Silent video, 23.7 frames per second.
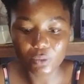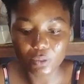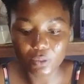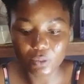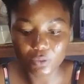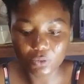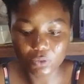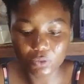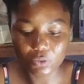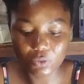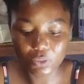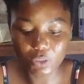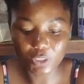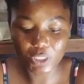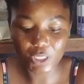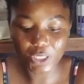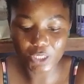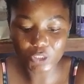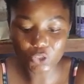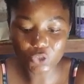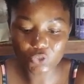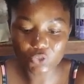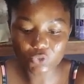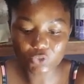It's going
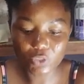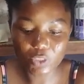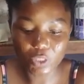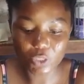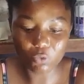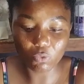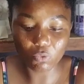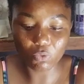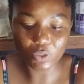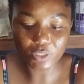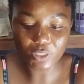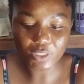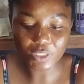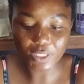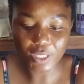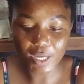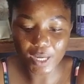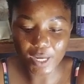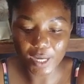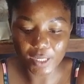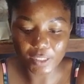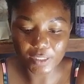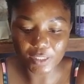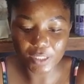into the water,
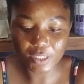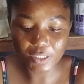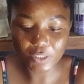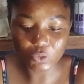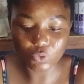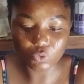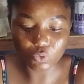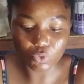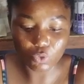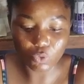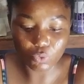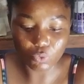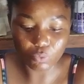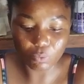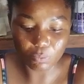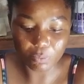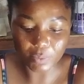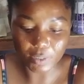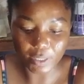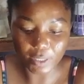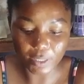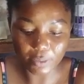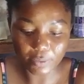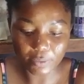and then you
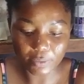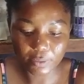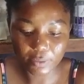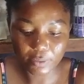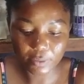combine.